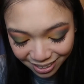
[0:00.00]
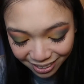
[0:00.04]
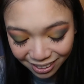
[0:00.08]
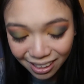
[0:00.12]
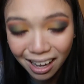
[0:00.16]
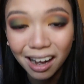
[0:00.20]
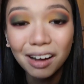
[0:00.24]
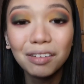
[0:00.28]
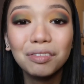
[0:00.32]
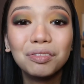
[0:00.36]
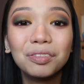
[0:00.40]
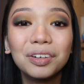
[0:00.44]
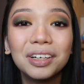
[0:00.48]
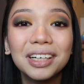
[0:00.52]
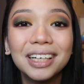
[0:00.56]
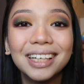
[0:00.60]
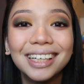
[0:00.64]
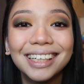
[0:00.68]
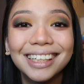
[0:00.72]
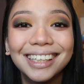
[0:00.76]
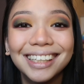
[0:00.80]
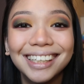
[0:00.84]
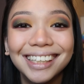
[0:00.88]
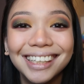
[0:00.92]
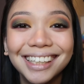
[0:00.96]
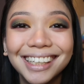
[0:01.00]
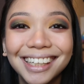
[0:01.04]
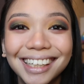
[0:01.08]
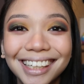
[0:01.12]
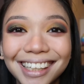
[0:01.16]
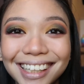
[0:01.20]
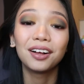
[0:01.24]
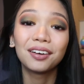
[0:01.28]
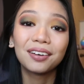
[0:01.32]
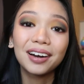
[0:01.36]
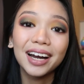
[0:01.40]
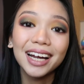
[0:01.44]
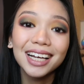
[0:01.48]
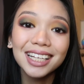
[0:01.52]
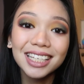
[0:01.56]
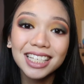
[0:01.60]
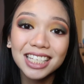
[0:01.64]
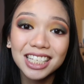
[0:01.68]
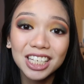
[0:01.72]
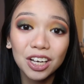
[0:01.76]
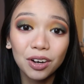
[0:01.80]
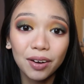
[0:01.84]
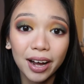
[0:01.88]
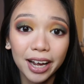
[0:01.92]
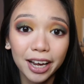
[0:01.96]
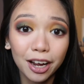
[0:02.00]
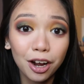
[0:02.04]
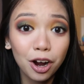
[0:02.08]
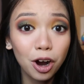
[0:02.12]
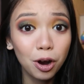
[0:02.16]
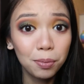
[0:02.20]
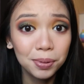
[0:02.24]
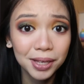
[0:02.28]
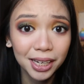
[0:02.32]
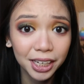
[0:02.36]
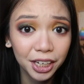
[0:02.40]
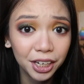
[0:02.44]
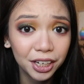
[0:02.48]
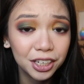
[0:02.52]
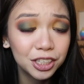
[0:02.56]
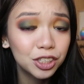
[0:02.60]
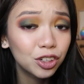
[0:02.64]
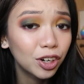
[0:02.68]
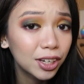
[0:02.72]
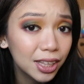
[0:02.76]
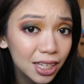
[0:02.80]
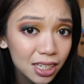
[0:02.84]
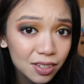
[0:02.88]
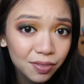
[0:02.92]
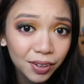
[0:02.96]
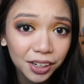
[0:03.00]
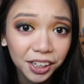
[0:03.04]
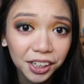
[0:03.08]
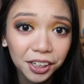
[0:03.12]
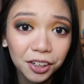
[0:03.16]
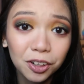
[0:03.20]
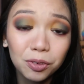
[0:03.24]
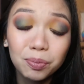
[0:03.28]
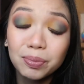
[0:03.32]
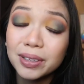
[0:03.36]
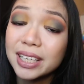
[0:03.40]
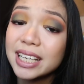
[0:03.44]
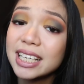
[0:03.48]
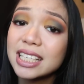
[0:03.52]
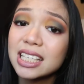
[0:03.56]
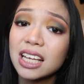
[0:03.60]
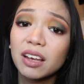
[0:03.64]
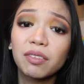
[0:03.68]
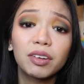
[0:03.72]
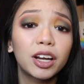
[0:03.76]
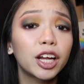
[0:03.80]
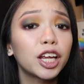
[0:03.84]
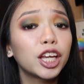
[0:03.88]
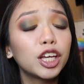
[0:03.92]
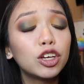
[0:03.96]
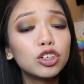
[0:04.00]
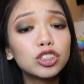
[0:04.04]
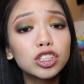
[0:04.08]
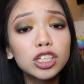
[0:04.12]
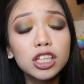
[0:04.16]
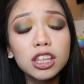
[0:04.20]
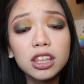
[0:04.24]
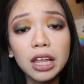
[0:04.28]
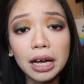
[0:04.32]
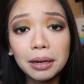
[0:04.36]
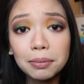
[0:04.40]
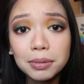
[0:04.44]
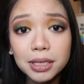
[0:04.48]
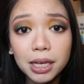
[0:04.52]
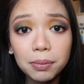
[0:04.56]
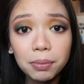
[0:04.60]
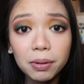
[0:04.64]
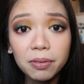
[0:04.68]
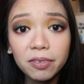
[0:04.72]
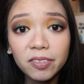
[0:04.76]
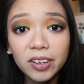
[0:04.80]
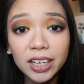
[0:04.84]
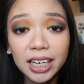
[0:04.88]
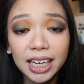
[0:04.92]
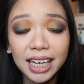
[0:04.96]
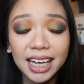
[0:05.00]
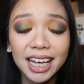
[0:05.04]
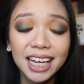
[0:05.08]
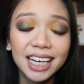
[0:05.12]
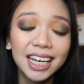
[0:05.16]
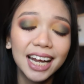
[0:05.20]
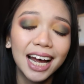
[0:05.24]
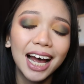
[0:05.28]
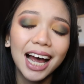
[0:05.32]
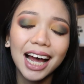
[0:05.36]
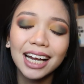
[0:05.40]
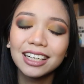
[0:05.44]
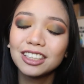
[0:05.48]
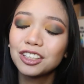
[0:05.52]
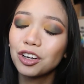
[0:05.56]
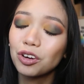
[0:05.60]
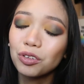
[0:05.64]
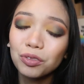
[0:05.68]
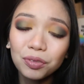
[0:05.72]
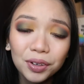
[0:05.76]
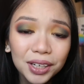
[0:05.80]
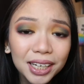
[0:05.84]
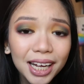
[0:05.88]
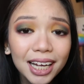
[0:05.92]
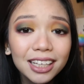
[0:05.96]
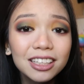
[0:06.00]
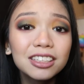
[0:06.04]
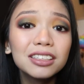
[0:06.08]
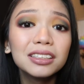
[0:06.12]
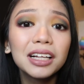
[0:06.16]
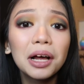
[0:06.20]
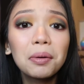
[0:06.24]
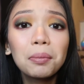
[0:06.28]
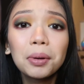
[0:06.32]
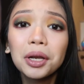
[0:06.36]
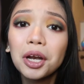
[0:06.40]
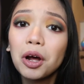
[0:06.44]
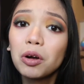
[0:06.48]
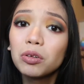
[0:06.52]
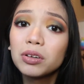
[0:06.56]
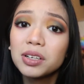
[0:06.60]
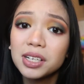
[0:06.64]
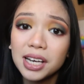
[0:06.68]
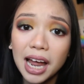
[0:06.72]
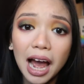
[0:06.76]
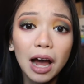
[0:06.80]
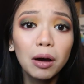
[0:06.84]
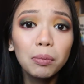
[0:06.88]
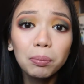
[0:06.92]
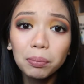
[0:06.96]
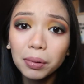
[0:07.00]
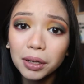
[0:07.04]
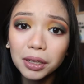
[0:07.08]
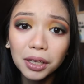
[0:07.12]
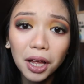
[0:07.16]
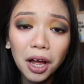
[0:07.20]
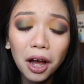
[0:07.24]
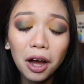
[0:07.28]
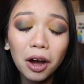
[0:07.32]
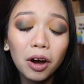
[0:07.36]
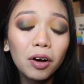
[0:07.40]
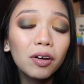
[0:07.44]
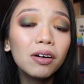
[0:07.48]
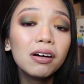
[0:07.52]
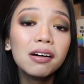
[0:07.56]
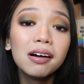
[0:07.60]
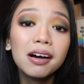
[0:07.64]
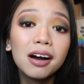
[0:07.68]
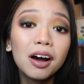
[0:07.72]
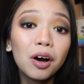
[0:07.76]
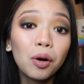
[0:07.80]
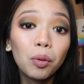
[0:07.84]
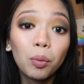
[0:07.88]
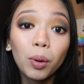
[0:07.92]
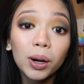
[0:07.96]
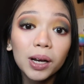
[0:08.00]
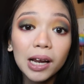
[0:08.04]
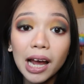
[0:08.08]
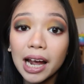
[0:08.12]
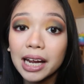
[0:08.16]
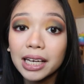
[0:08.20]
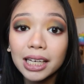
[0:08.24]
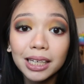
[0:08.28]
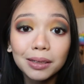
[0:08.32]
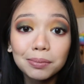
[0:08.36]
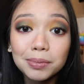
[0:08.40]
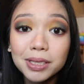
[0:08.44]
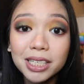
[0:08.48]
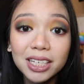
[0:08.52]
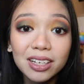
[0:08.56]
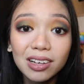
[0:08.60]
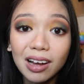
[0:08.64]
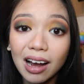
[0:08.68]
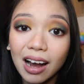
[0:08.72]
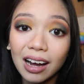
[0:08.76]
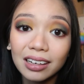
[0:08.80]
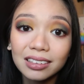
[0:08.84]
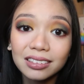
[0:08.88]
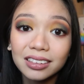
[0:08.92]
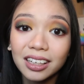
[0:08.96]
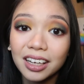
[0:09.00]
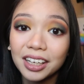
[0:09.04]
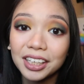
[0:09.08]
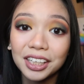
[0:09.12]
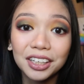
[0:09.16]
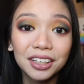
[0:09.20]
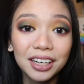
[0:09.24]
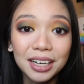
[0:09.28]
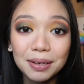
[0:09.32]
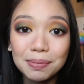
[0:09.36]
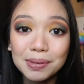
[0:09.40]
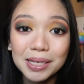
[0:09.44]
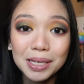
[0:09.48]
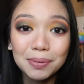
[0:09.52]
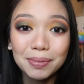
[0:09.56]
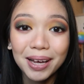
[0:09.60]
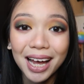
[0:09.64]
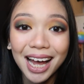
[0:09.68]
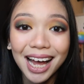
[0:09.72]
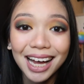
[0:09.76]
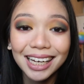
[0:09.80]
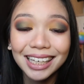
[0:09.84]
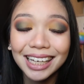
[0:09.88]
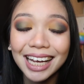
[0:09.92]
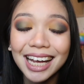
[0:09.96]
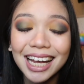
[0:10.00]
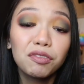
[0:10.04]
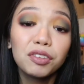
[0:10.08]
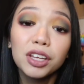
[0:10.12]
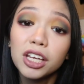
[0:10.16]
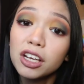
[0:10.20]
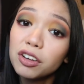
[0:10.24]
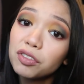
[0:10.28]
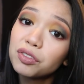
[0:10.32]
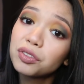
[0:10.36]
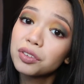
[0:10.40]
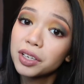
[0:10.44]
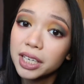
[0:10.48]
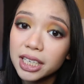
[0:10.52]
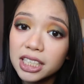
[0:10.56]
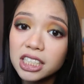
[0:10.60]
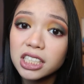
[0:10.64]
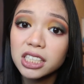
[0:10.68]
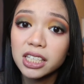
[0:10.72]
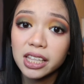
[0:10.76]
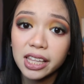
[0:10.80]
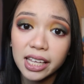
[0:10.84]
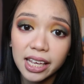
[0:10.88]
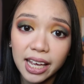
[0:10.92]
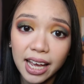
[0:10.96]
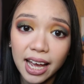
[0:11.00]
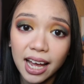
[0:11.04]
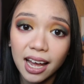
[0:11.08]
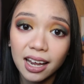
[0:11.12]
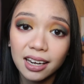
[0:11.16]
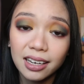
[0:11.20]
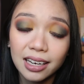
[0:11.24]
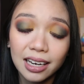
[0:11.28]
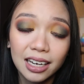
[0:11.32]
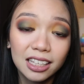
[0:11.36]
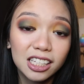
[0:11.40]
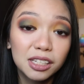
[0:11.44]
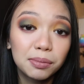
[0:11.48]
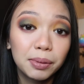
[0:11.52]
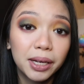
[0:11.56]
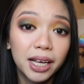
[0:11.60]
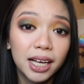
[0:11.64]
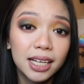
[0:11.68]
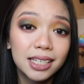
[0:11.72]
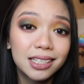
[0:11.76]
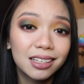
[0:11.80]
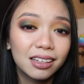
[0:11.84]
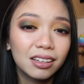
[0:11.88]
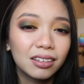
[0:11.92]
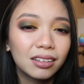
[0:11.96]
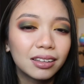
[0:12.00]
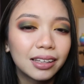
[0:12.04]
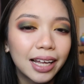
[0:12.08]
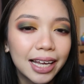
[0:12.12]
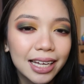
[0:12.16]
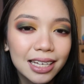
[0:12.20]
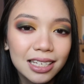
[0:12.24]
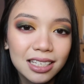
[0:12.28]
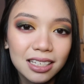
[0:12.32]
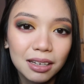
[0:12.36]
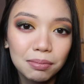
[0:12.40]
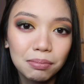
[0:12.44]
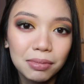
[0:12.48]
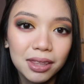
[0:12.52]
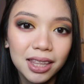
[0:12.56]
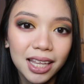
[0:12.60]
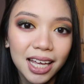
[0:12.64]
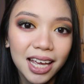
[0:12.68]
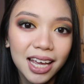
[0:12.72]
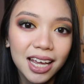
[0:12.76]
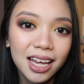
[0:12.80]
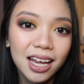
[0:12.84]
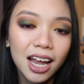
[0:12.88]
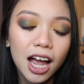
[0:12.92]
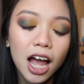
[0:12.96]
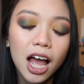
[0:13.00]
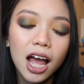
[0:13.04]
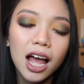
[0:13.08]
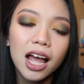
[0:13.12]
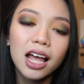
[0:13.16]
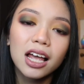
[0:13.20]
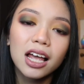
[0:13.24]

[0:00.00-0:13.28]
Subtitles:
love. Alright, so I hope that you enjoyed this video. Please give it a huge thumbs up if you did, and don't forget to let me know down below what items you got on your Ipsy bag. If you've reached the end and it's because you like something